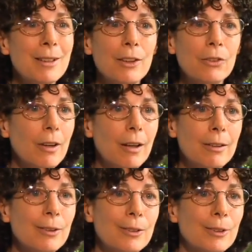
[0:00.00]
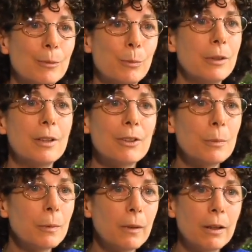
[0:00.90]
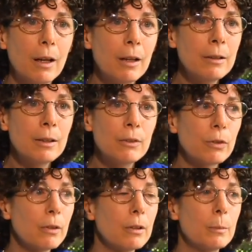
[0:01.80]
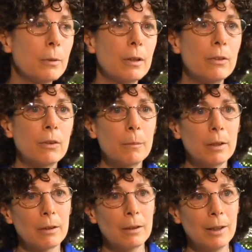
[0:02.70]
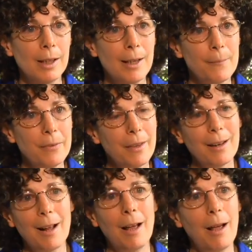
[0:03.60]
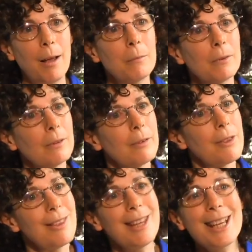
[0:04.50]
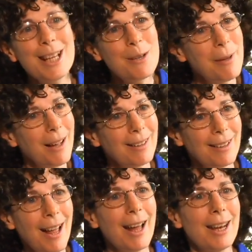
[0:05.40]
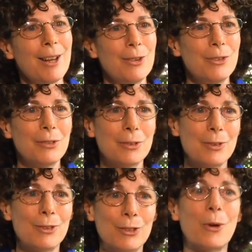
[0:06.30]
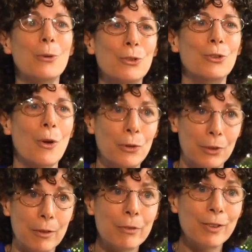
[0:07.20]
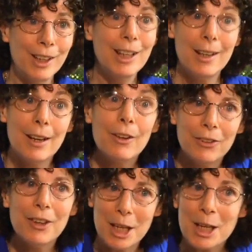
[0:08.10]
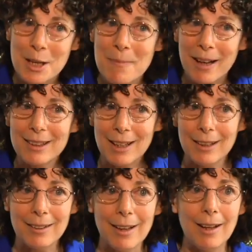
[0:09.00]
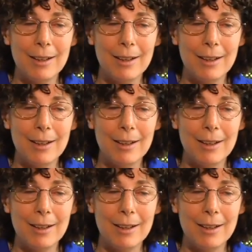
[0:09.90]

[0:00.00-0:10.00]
that's unpredictable and uncontrollable, and something that I'm thinking about a lot. And so Joseph is thinking about that a lot